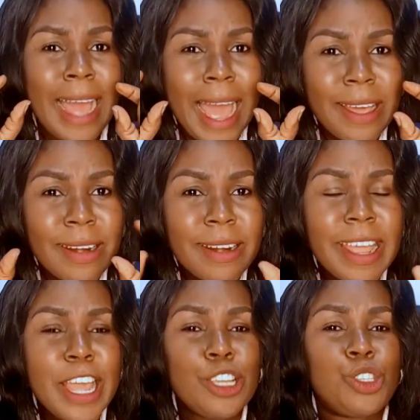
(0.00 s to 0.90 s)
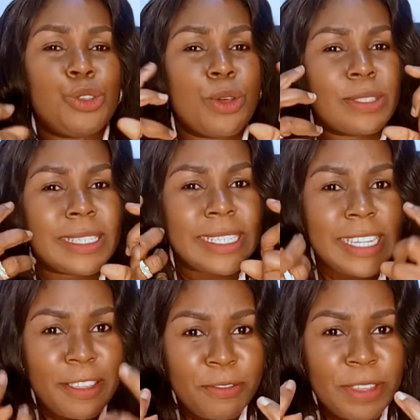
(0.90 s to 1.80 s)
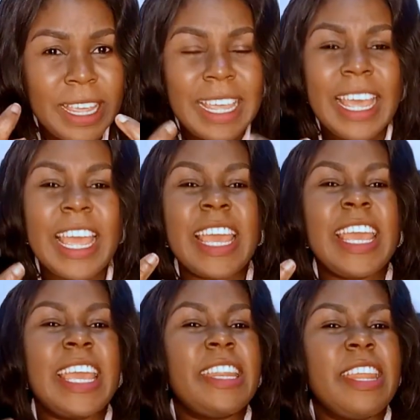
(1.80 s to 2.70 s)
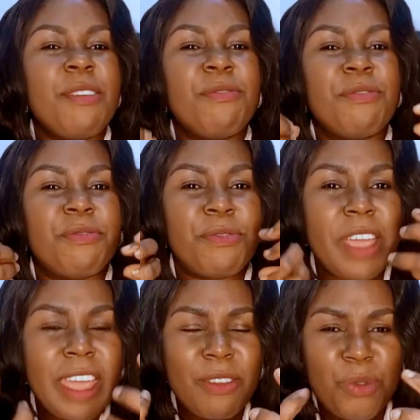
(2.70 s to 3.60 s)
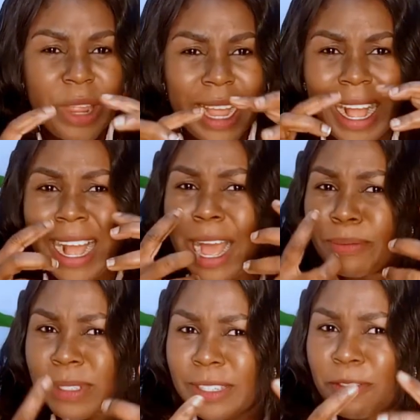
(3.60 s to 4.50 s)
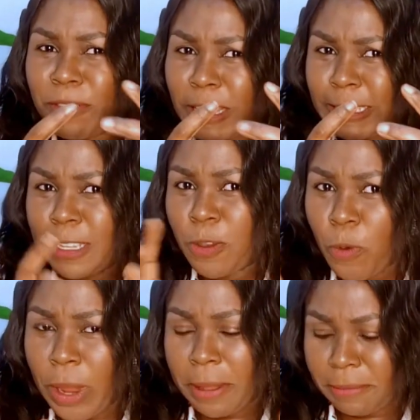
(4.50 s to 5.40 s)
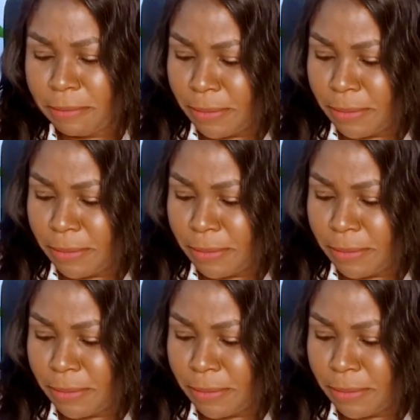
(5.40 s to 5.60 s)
arrange your CV in a very captivating way.